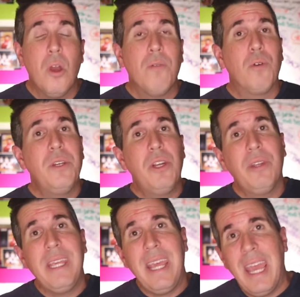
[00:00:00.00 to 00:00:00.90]
For
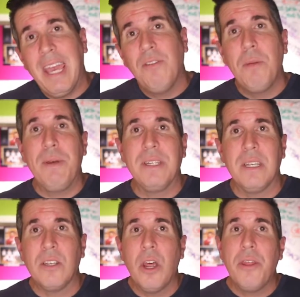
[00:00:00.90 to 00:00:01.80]
nearly every business,